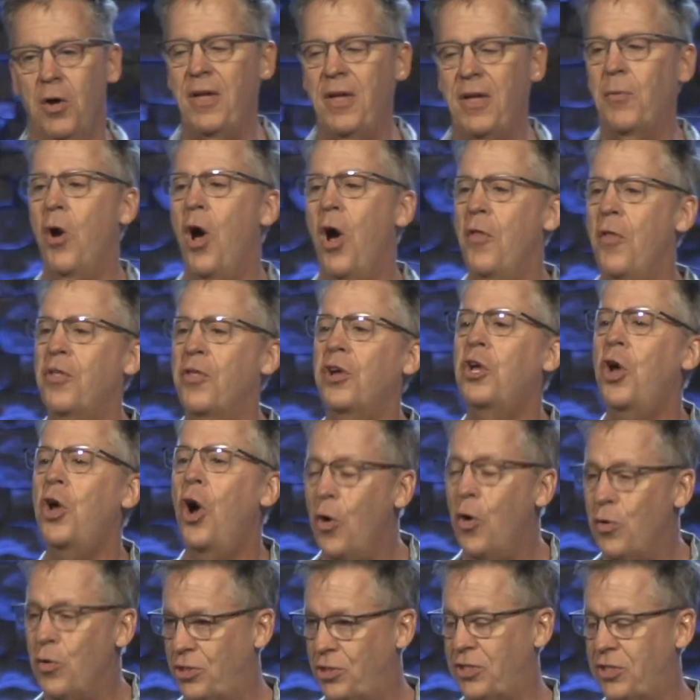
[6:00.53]
They were on the
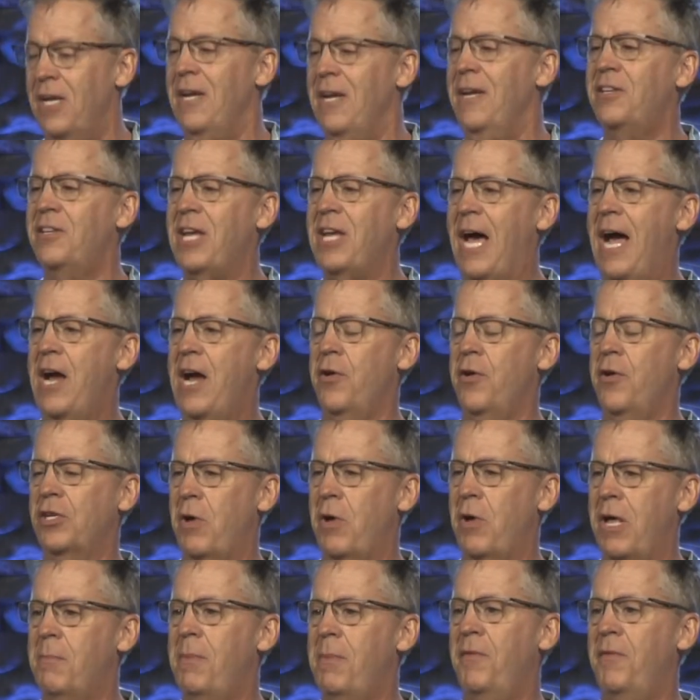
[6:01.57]
coast. Tyre is
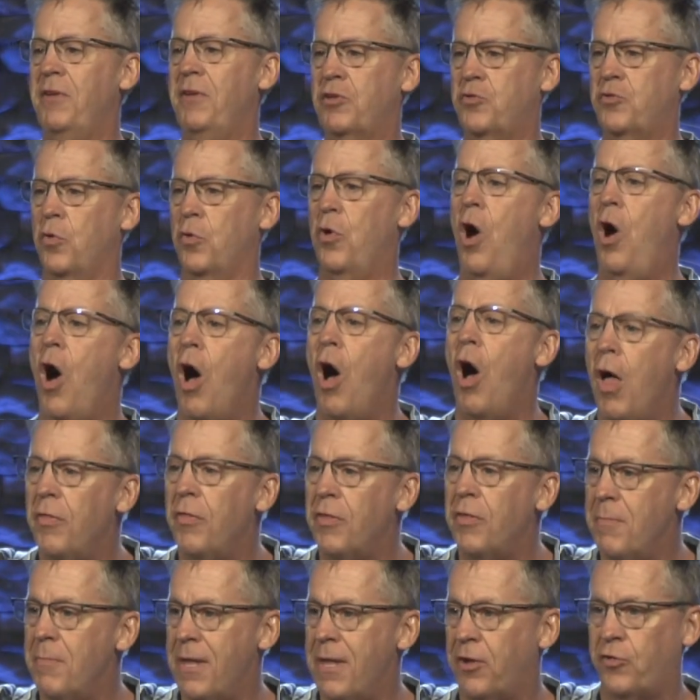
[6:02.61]
right above Israel on the
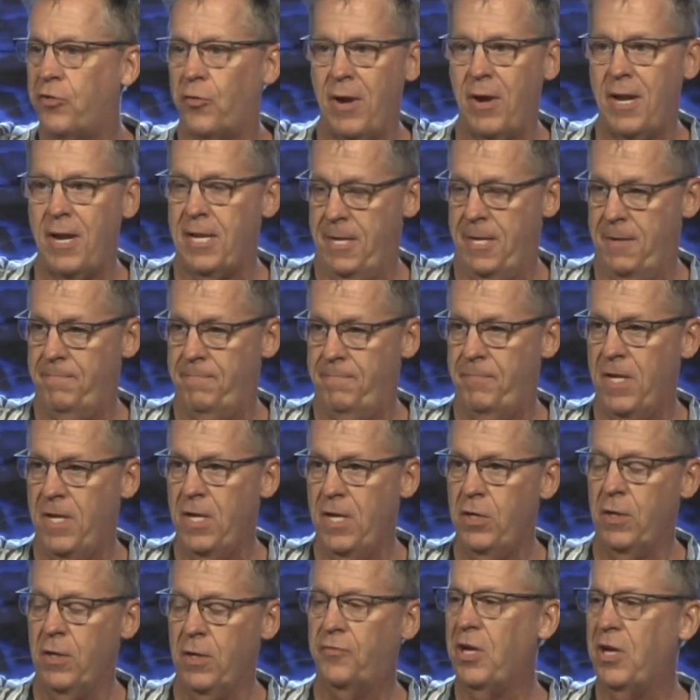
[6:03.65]
Mediterranean.
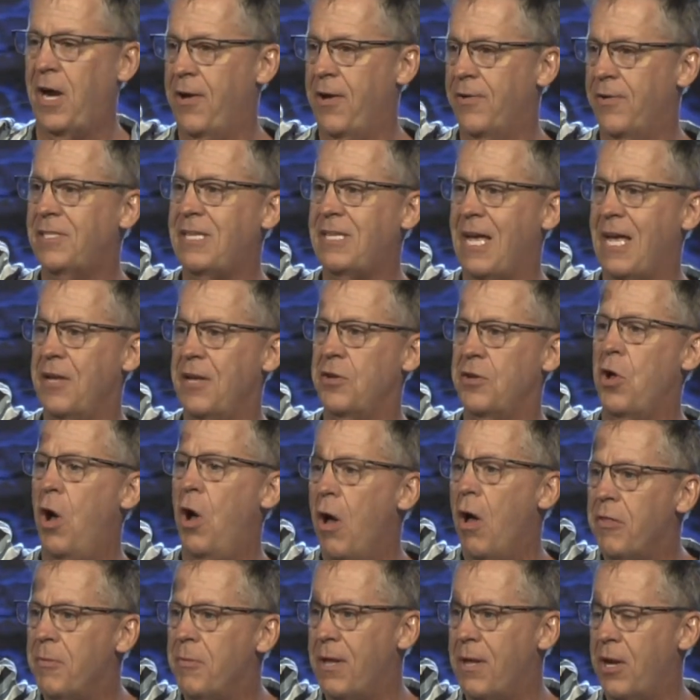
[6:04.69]
You have Tyre and Sidon
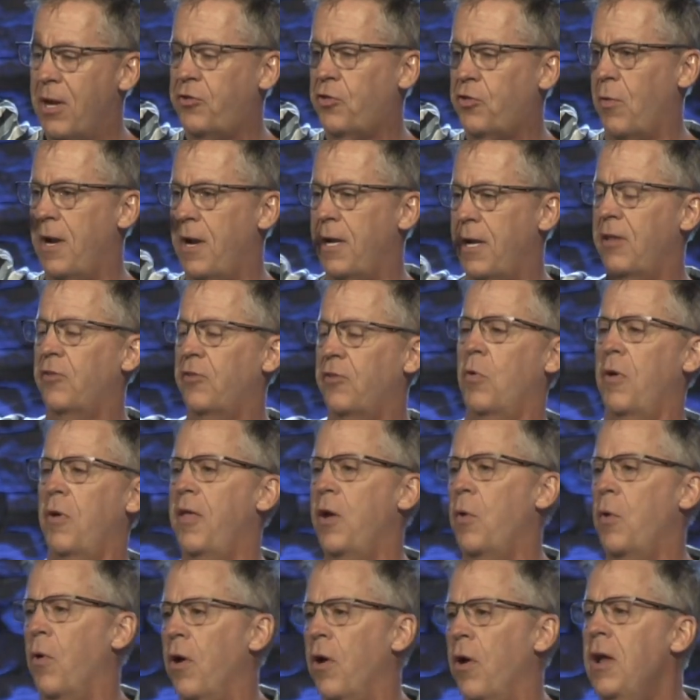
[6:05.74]
on the Mediterraneans where they
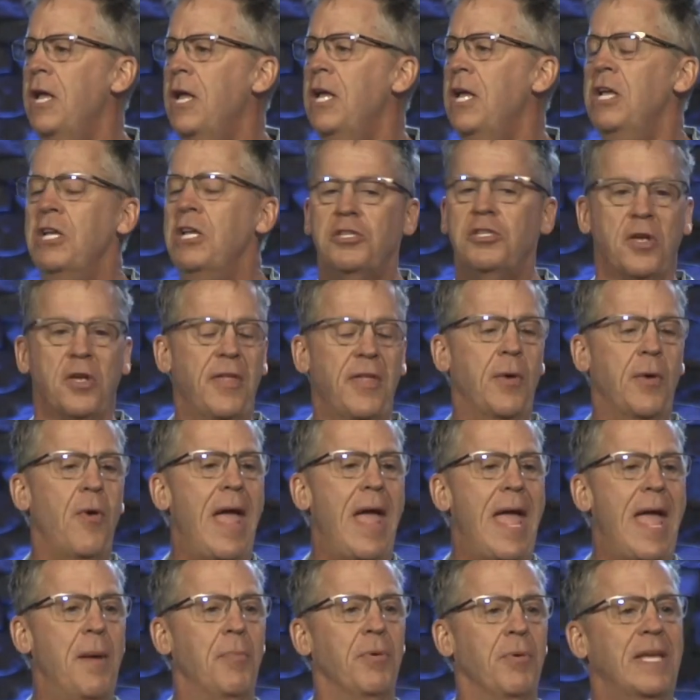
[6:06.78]
were. So they were
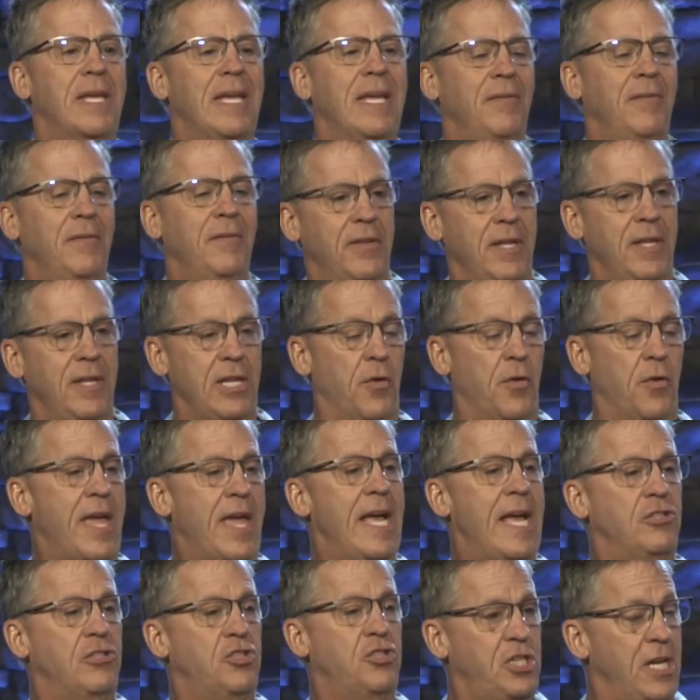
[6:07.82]
able to get, you know, they
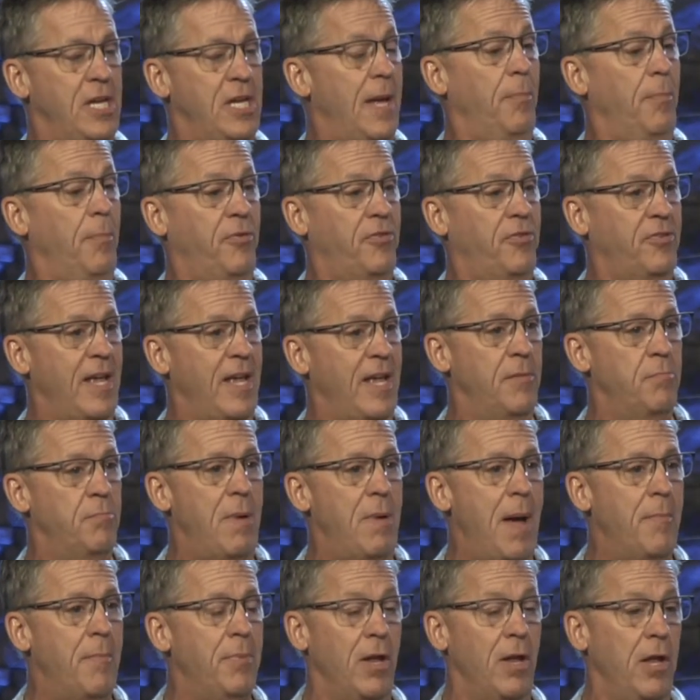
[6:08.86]
had ships, and
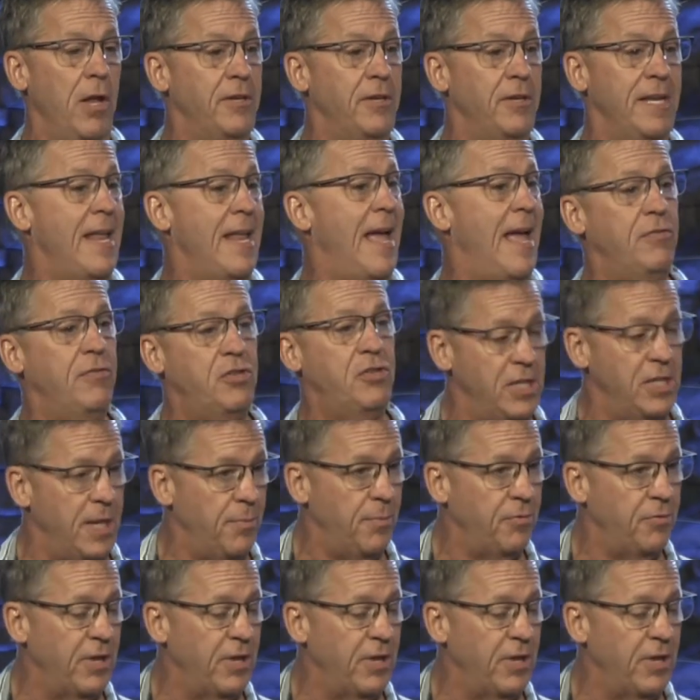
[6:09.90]
Babylon didn't have ships.